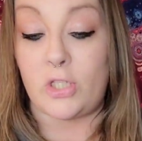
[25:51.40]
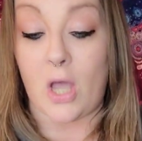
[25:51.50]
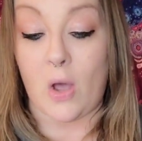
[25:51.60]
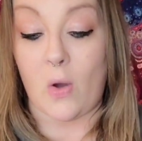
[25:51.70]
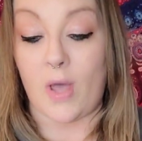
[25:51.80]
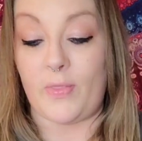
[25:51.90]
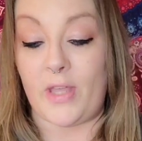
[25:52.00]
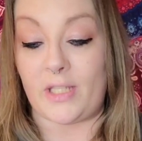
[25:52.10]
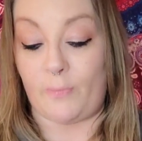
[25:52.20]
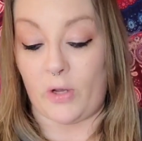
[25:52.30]
So
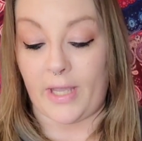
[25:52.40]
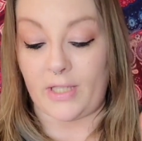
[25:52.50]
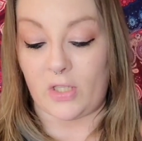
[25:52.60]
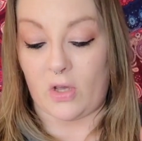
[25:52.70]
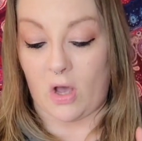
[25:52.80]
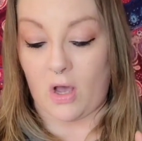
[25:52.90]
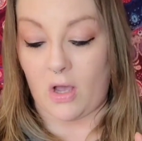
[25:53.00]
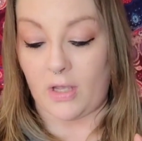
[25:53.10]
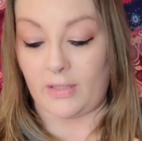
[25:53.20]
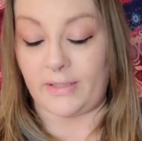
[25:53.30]
this book is
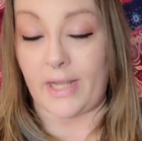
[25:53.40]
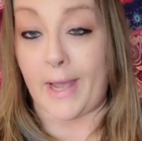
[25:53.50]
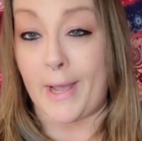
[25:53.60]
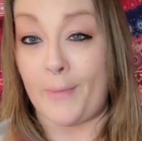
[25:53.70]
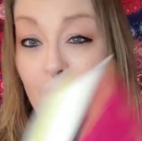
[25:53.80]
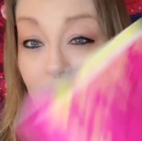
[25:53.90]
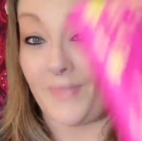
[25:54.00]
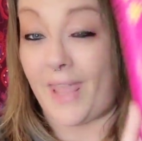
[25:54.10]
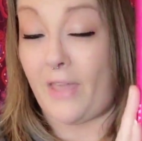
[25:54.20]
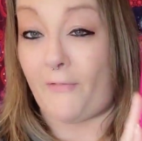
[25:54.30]
called
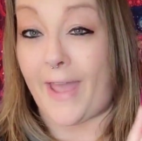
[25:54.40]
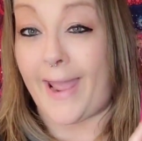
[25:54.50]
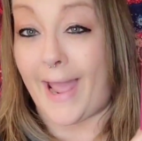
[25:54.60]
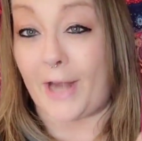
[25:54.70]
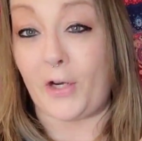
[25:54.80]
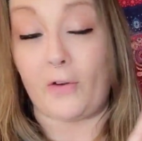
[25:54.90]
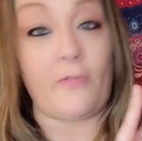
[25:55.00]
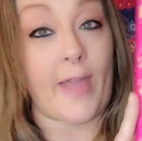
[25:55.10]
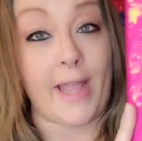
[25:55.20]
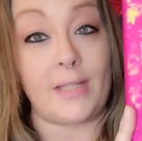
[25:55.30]
If I Had Your
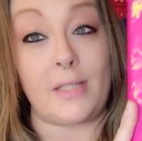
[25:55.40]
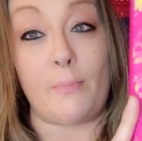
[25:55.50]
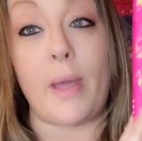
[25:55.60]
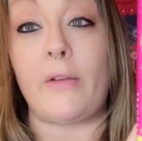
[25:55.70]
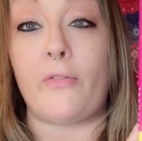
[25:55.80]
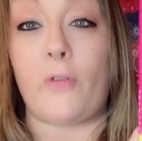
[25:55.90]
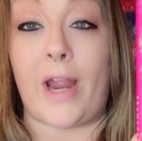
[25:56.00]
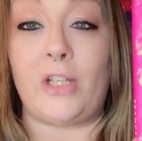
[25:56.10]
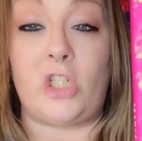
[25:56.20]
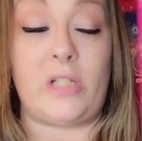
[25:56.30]
Face by
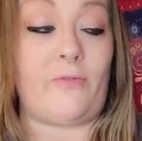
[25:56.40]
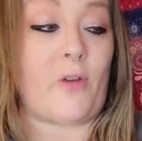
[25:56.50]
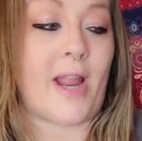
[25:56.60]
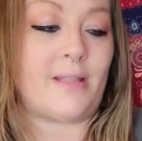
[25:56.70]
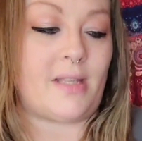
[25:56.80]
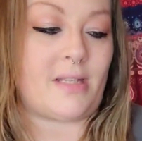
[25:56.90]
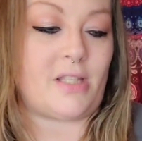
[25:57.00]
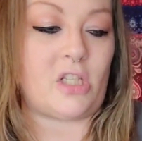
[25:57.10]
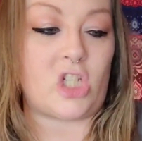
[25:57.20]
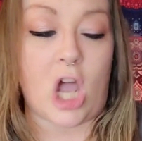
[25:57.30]

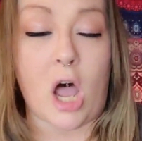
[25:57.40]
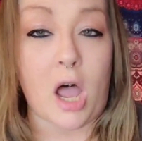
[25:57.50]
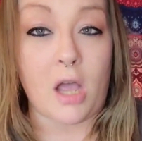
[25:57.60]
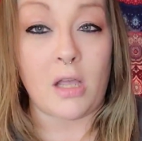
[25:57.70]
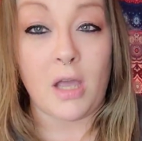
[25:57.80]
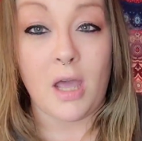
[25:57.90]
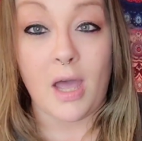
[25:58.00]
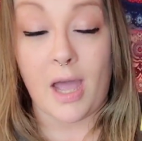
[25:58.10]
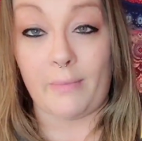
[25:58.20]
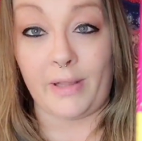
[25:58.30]
Francis Cha,
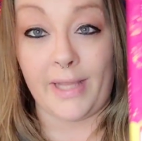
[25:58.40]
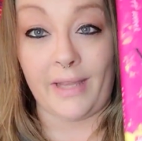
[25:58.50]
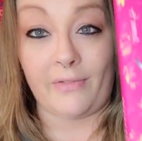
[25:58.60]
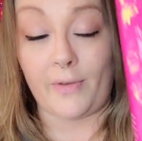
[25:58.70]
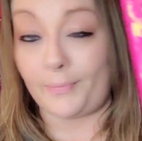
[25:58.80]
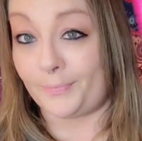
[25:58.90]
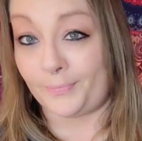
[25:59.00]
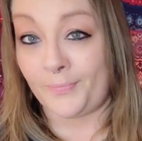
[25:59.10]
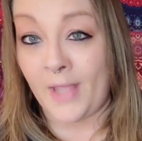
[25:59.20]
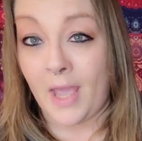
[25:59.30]
I believe.
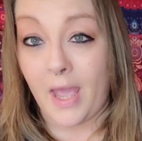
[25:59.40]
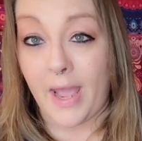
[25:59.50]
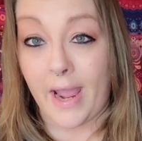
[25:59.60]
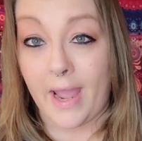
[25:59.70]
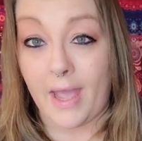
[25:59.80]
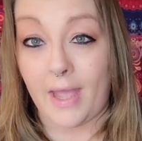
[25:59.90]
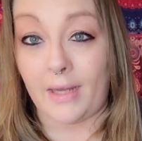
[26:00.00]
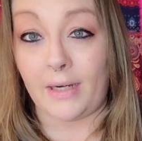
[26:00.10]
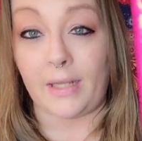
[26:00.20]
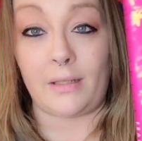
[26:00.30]

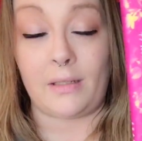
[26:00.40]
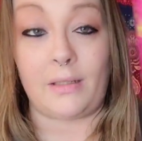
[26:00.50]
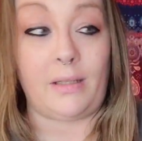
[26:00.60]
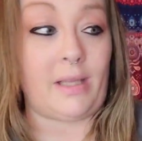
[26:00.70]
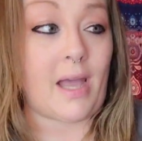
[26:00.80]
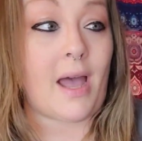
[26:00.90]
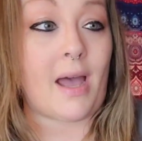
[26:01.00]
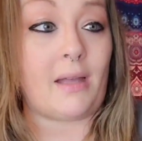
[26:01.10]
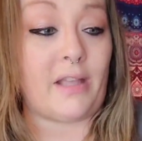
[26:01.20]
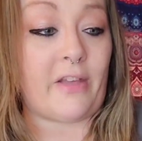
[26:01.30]
And
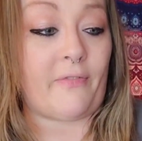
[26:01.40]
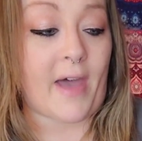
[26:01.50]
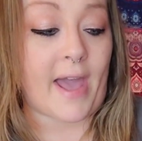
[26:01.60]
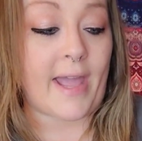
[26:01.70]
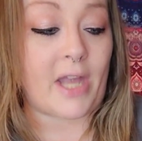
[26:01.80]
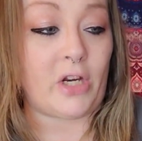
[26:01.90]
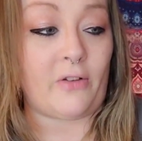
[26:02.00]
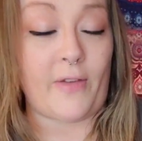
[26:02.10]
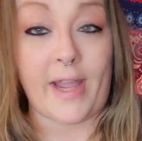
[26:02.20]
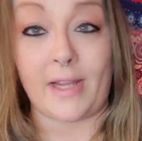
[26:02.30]
yeah, if I had your